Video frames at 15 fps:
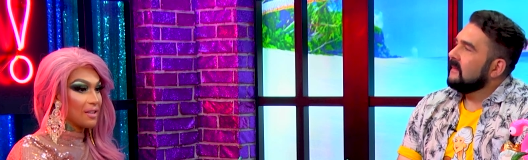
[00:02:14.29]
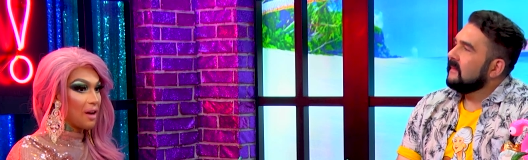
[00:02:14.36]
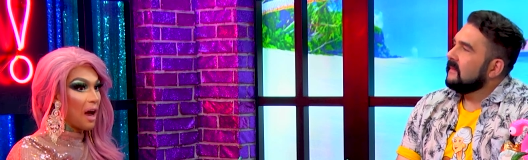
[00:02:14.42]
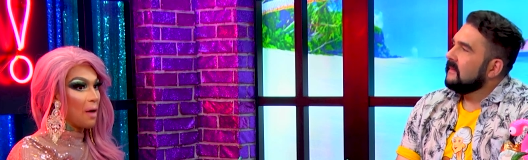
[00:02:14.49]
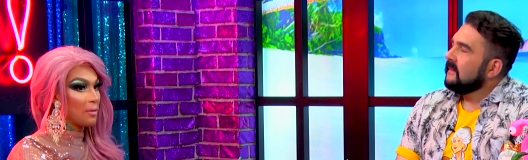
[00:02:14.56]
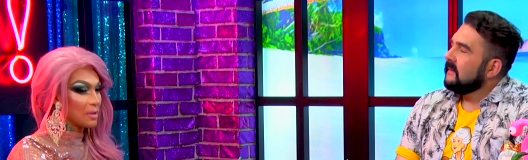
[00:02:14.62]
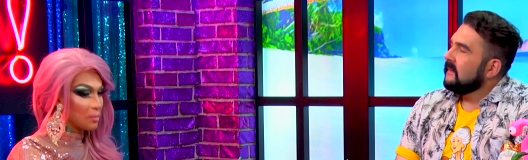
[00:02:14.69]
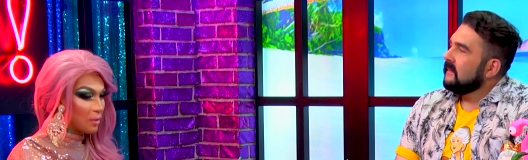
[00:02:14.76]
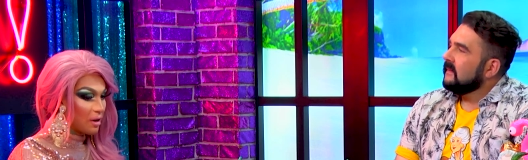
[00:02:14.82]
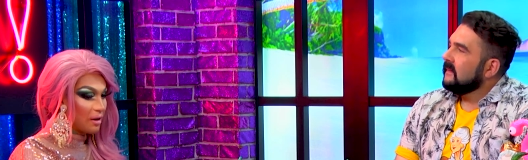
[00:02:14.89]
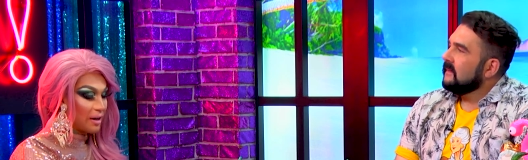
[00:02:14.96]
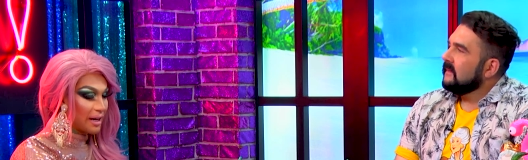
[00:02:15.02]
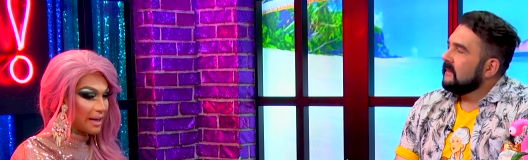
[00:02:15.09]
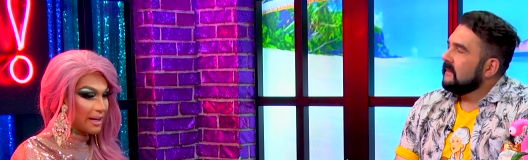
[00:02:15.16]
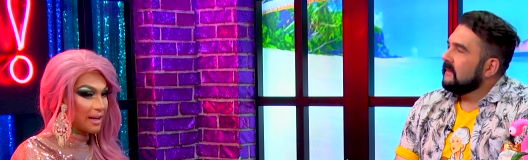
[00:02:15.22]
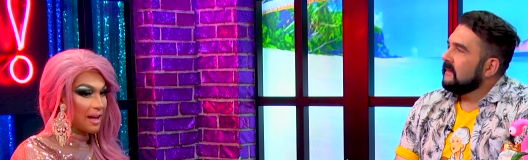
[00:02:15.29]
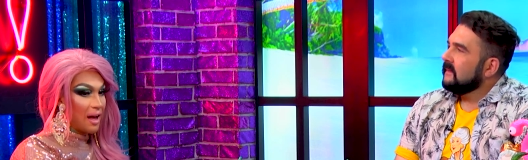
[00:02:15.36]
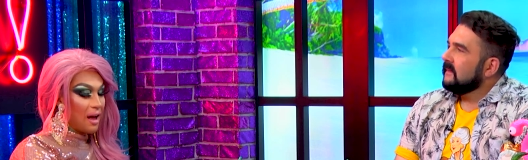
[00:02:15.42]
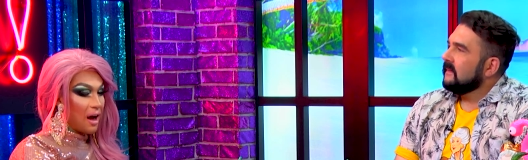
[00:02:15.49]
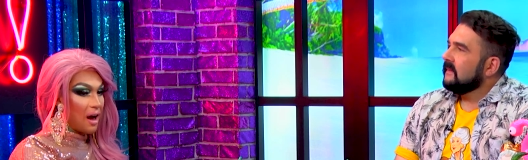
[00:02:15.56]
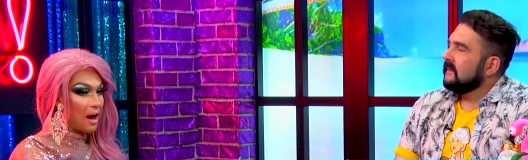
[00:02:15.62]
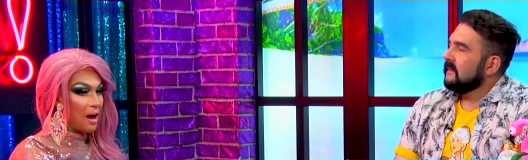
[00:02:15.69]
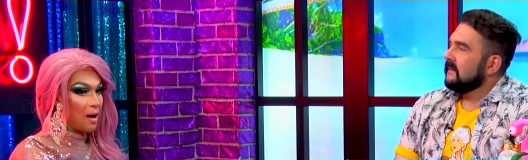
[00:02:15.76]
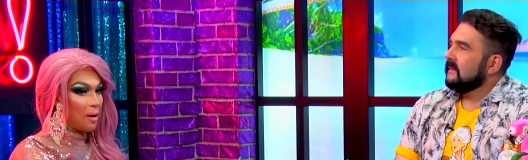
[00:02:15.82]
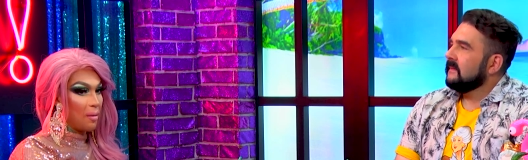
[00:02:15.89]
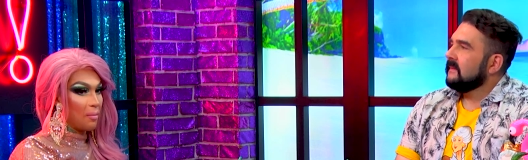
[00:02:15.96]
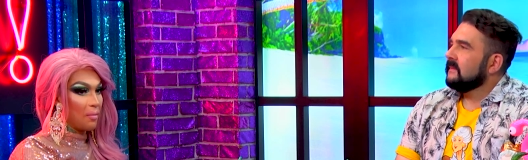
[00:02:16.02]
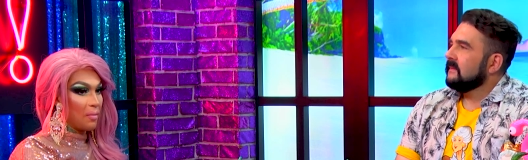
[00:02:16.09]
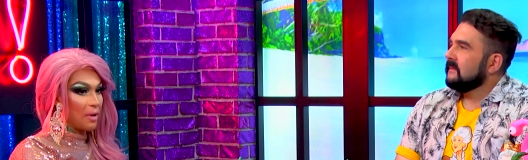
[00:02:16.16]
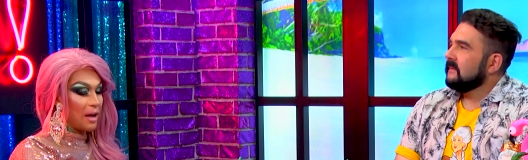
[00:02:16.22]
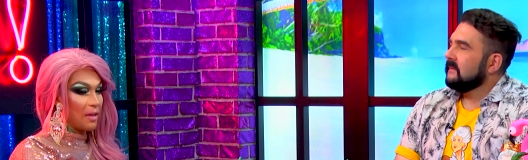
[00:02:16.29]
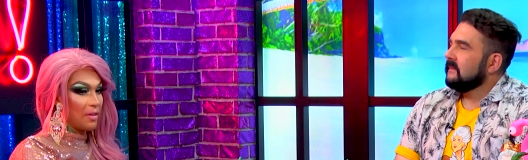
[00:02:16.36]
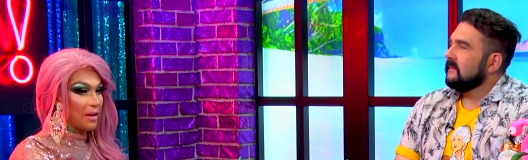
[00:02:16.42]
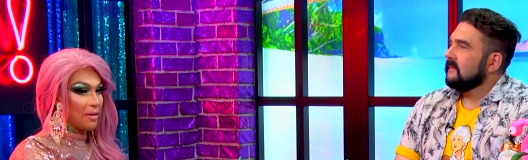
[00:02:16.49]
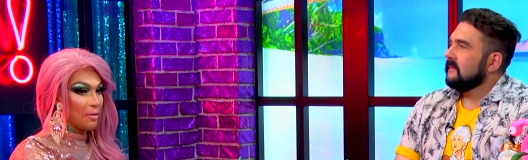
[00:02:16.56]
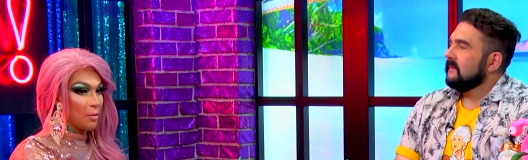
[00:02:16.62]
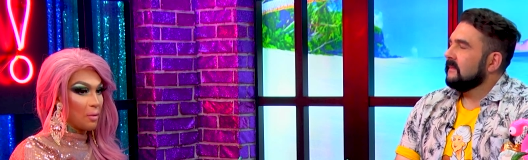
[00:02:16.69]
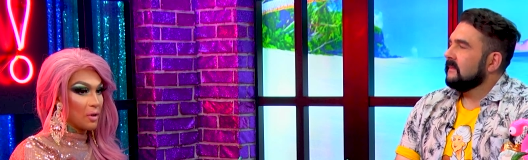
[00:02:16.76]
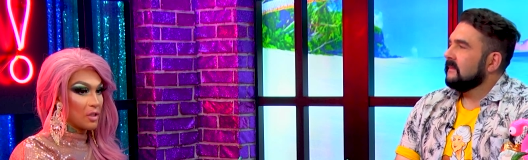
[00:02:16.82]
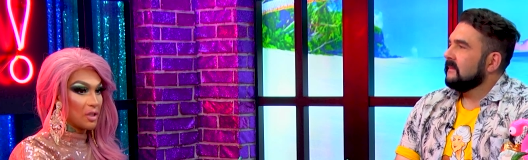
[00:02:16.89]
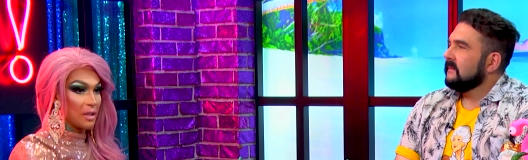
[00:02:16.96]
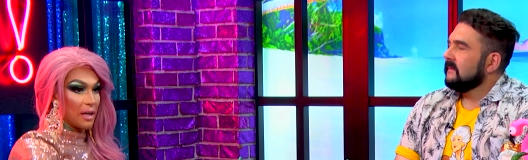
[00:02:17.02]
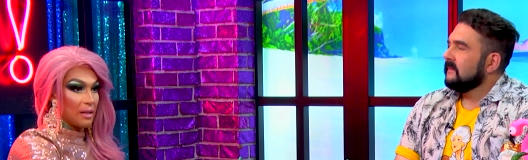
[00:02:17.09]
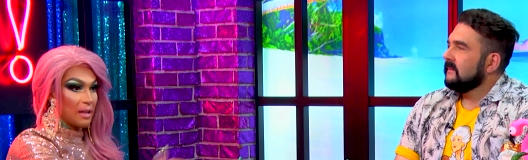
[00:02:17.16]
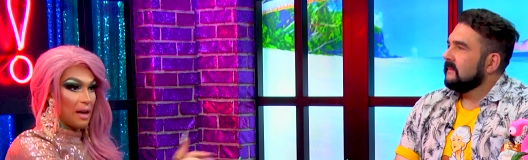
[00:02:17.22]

Speaker 1: So I was worried. Um, and then of course she